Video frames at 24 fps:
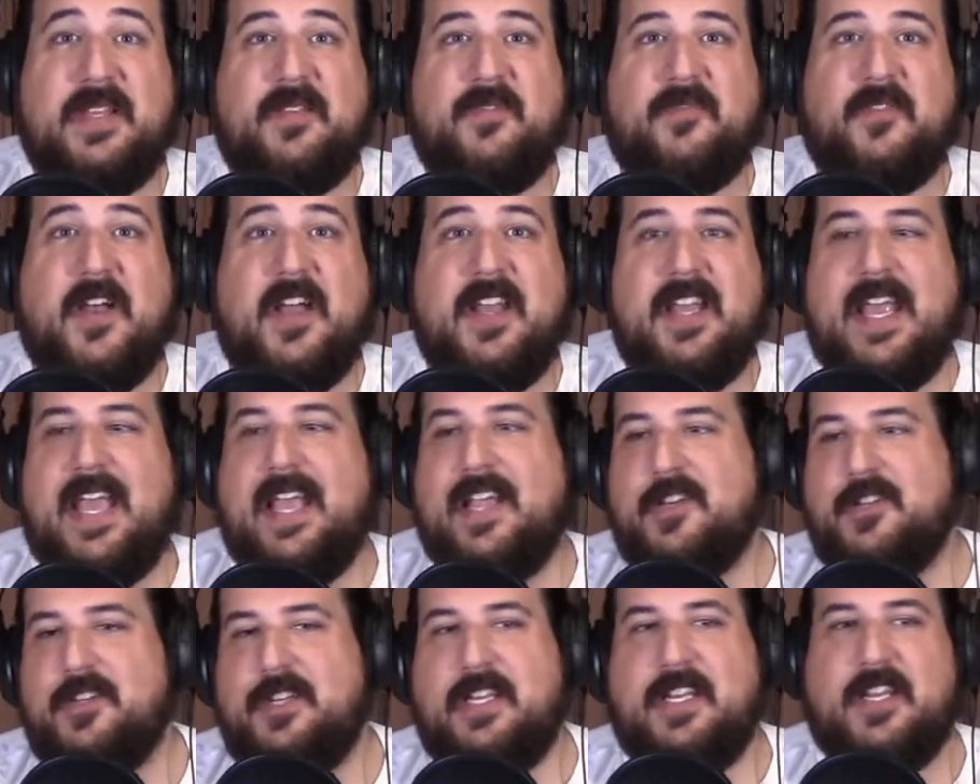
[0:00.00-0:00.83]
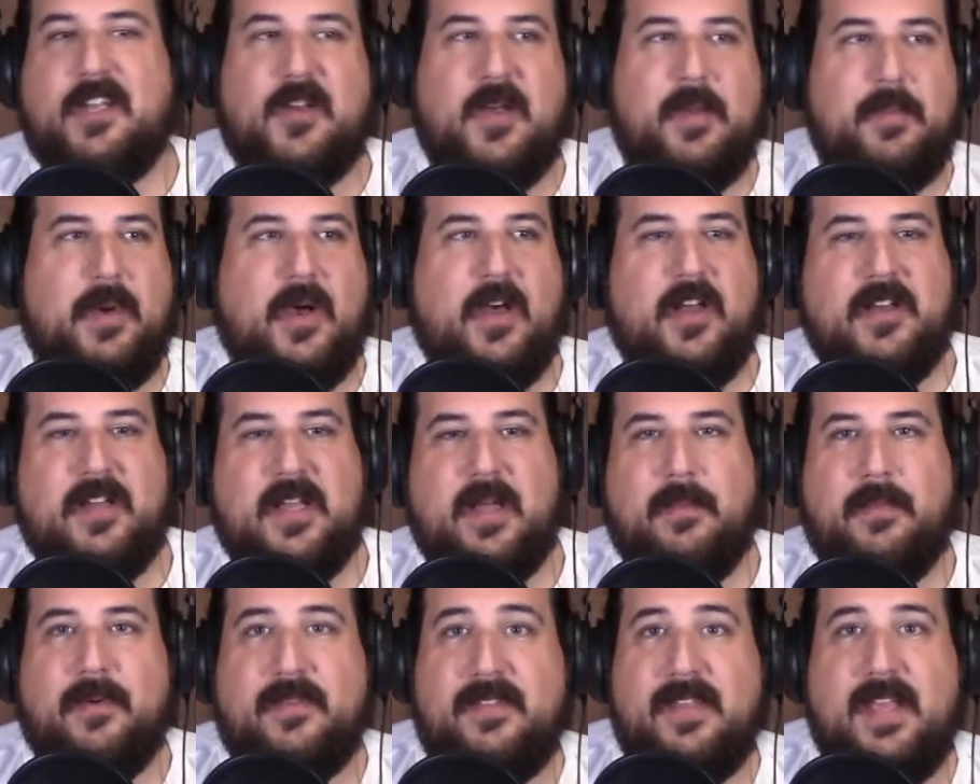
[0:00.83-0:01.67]
fun actually. I bought a
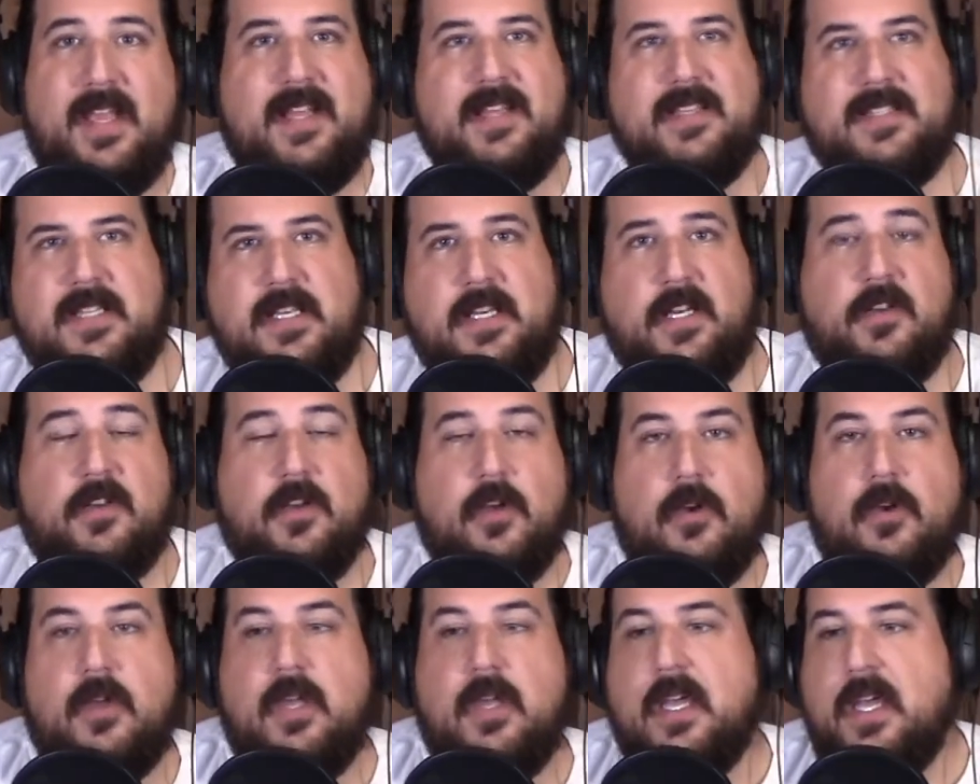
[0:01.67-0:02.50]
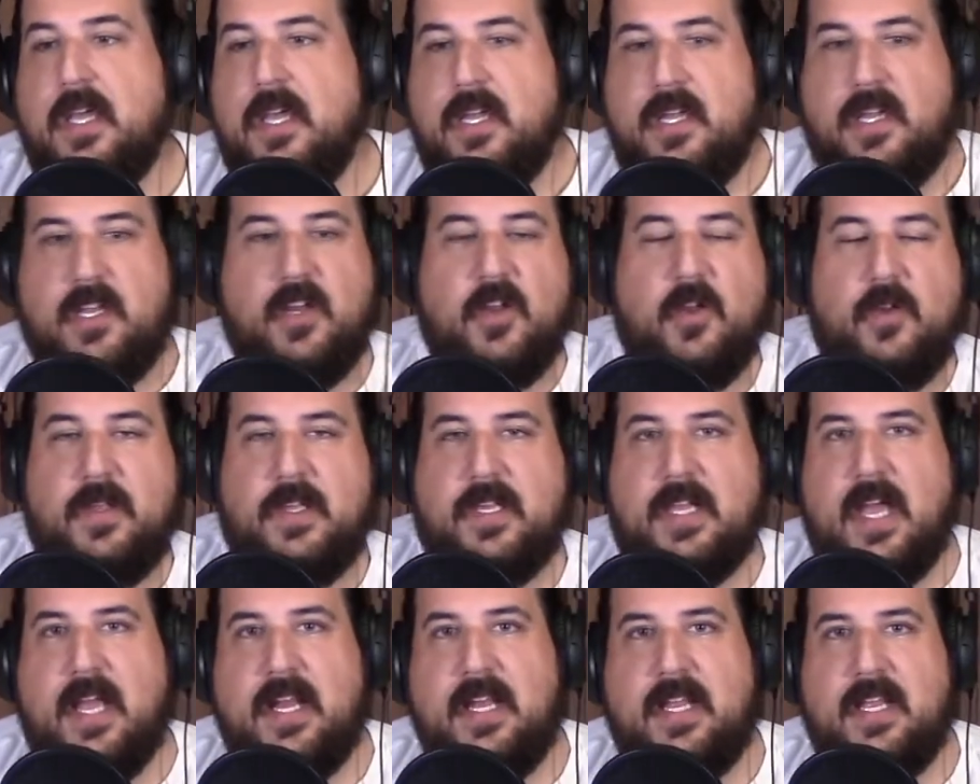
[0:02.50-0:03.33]
couple things, and you
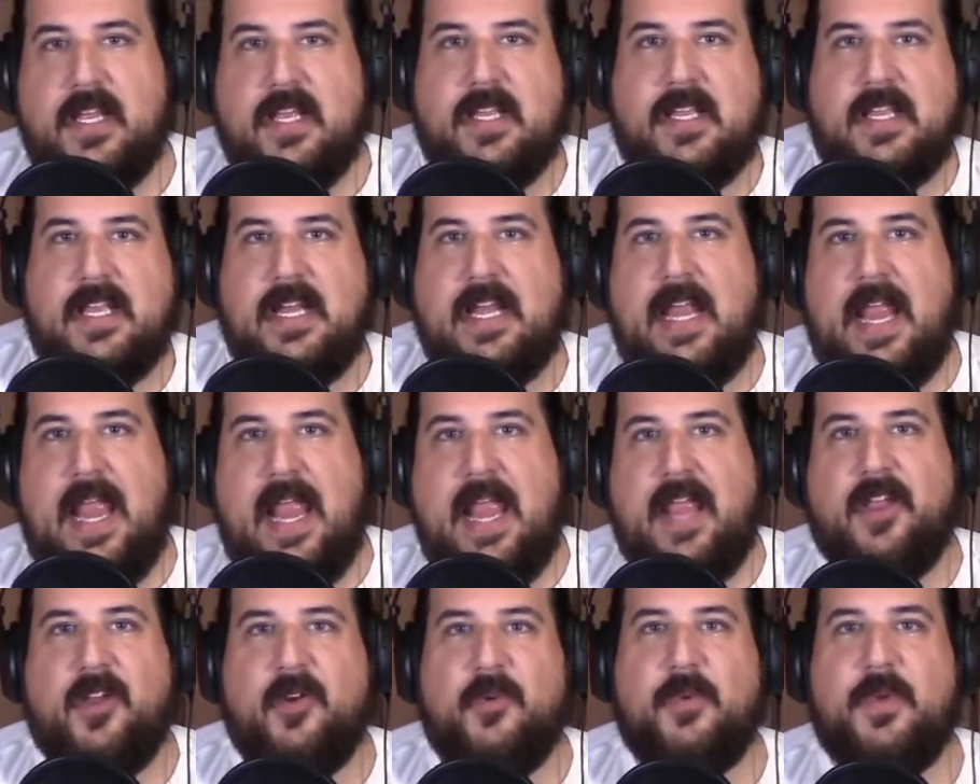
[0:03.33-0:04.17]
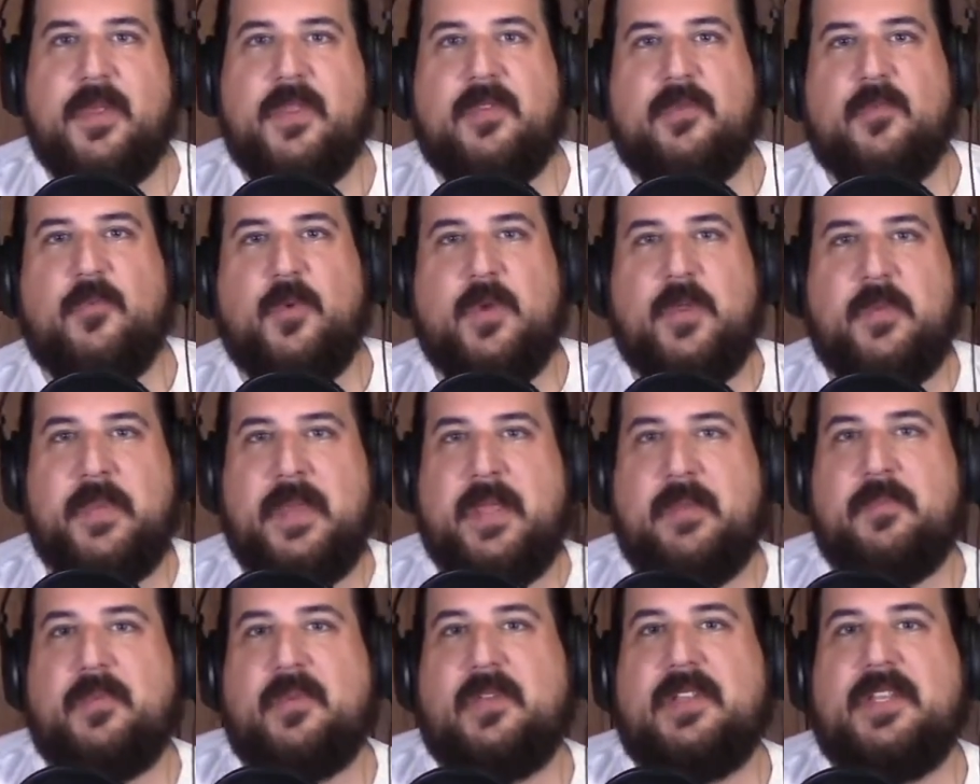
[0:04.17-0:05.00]
kind of can haggle with
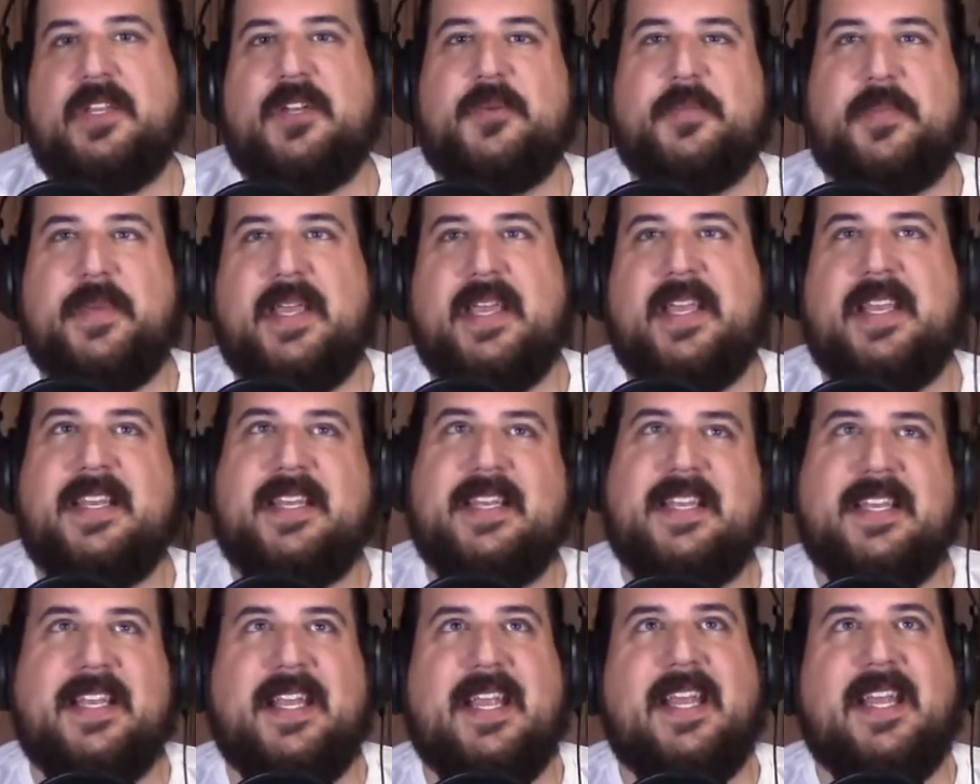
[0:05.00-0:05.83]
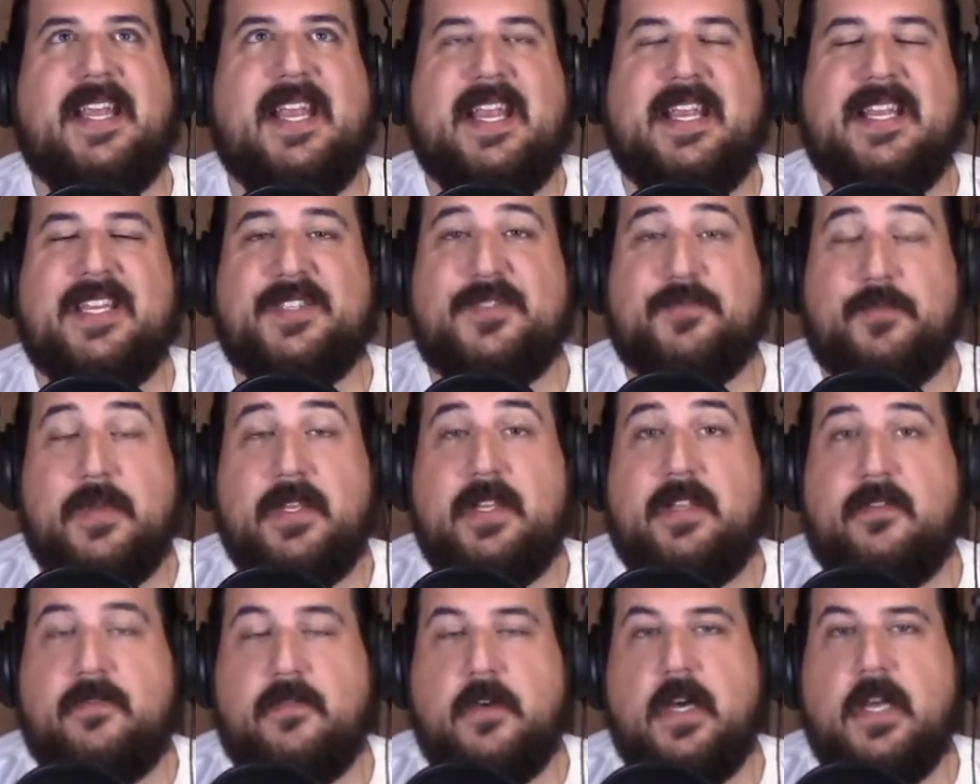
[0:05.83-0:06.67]
people a little bit, and it's
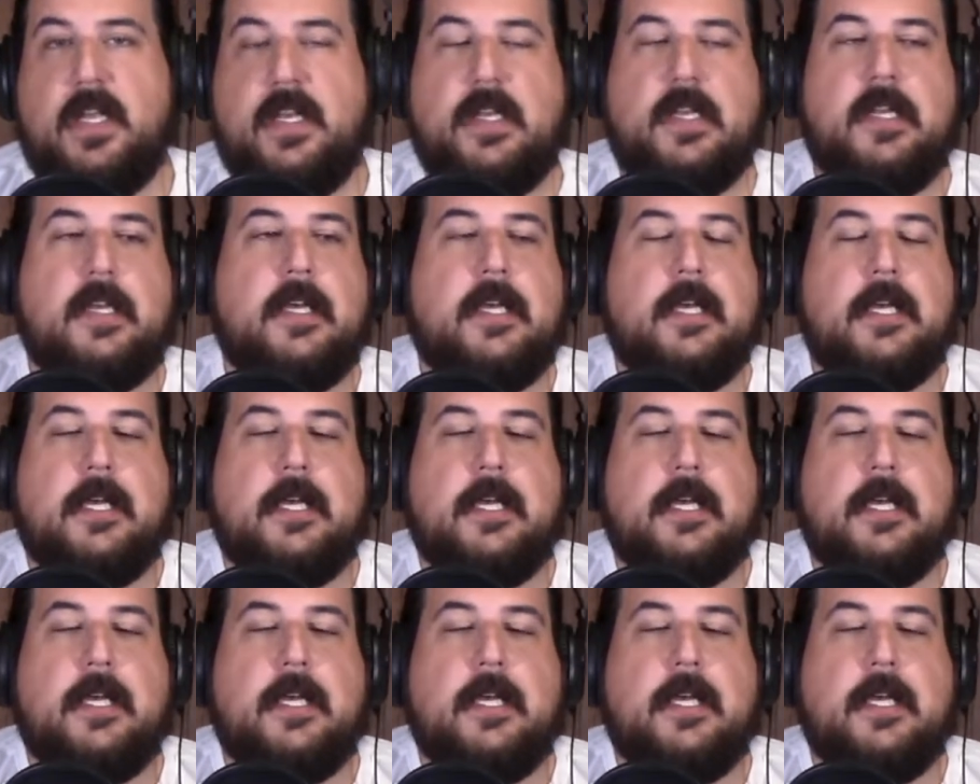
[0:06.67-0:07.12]
really fun.